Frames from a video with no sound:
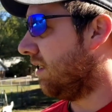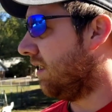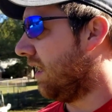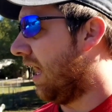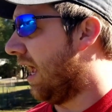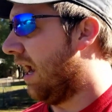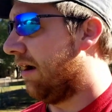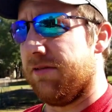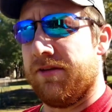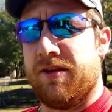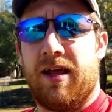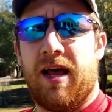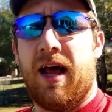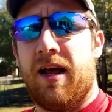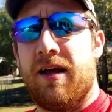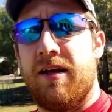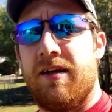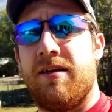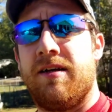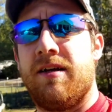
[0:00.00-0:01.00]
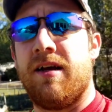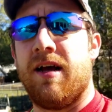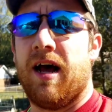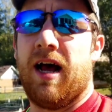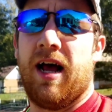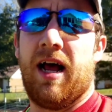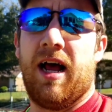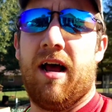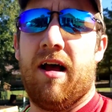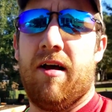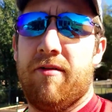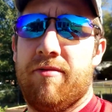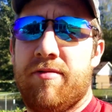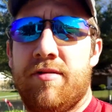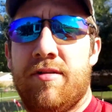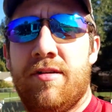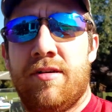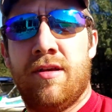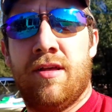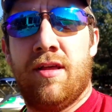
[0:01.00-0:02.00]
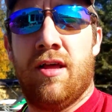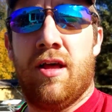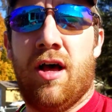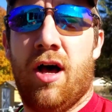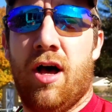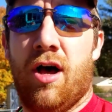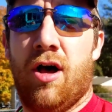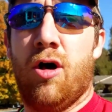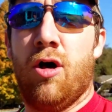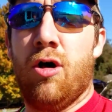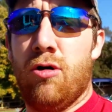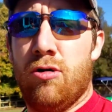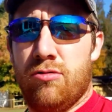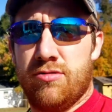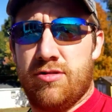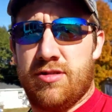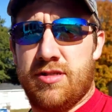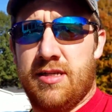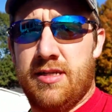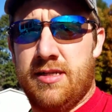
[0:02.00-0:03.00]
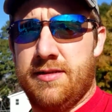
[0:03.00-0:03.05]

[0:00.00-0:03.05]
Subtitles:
After that, I have a hose